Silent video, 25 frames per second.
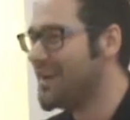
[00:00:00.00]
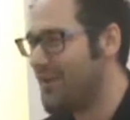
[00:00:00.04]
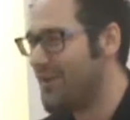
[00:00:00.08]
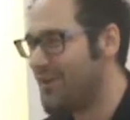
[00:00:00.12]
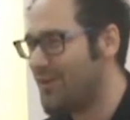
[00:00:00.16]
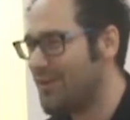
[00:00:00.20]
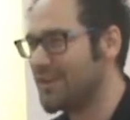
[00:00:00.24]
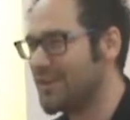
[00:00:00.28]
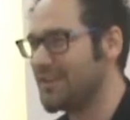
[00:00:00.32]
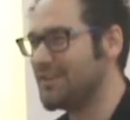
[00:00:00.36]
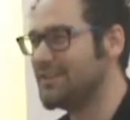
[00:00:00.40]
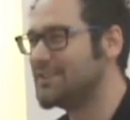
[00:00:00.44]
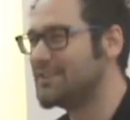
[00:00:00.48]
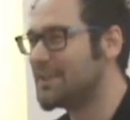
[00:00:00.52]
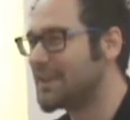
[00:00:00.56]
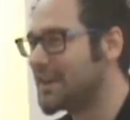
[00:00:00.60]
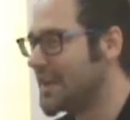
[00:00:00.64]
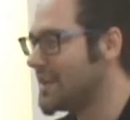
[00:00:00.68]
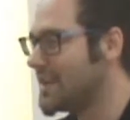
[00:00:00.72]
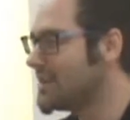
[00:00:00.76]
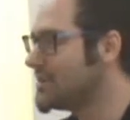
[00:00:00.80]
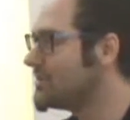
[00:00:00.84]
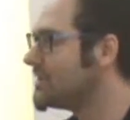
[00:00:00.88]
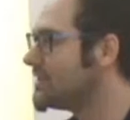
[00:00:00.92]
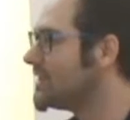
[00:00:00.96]
on
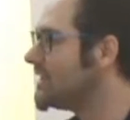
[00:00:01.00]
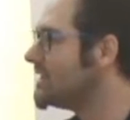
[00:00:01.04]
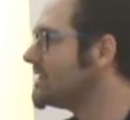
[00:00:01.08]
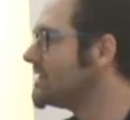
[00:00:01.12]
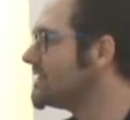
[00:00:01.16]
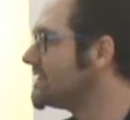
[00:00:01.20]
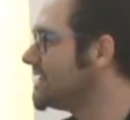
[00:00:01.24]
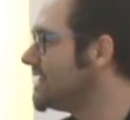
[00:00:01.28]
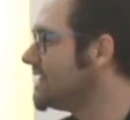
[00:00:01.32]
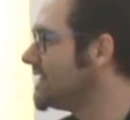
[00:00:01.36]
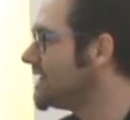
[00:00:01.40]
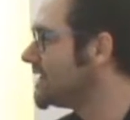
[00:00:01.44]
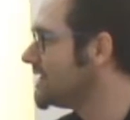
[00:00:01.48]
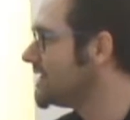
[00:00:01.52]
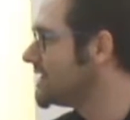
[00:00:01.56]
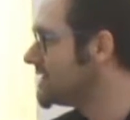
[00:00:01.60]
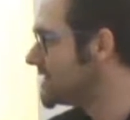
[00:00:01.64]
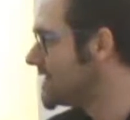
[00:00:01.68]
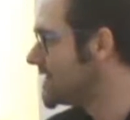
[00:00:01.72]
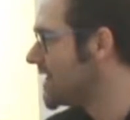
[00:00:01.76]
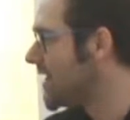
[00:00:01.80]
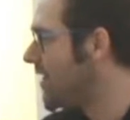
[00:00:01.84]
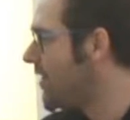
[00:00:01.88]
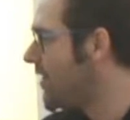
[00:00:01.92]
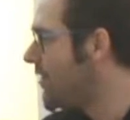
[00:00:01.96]
international scene
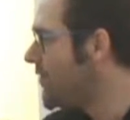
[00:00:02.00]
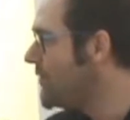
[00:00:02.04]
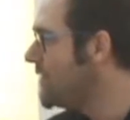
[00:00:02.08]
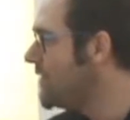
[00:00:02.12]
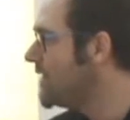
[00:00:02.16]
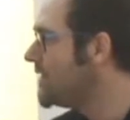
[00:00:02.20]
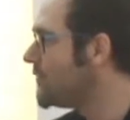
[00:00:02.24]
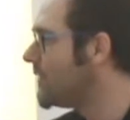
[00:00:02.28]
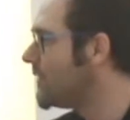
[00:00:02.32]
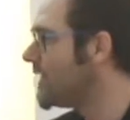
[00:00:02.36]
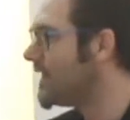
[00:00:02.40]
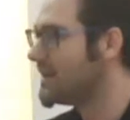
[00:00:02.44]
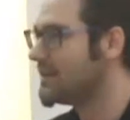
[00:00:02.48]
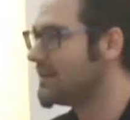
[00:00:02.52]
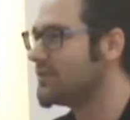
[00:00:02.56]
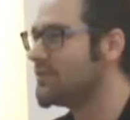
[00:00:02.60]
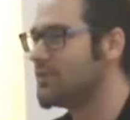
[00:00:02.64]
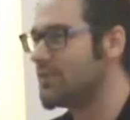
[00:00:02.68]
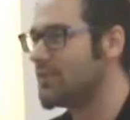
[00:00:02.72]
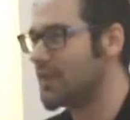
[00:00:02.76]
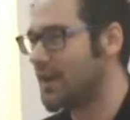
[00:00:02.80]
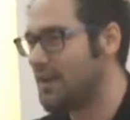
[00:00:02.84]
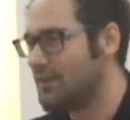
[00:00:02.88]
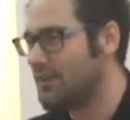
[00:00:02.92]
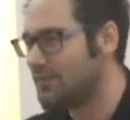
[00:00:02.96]
is the only one
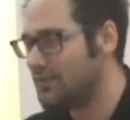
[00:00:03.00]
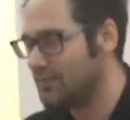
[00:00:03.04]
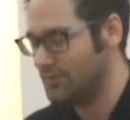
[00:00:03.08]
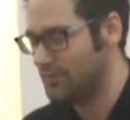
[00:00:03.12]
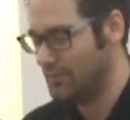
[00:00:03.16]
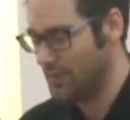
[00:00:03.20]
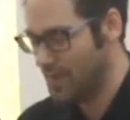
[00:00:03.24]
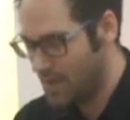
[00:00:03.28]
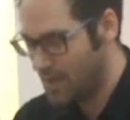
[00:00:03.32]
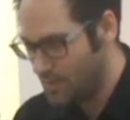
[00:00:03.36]
who kind of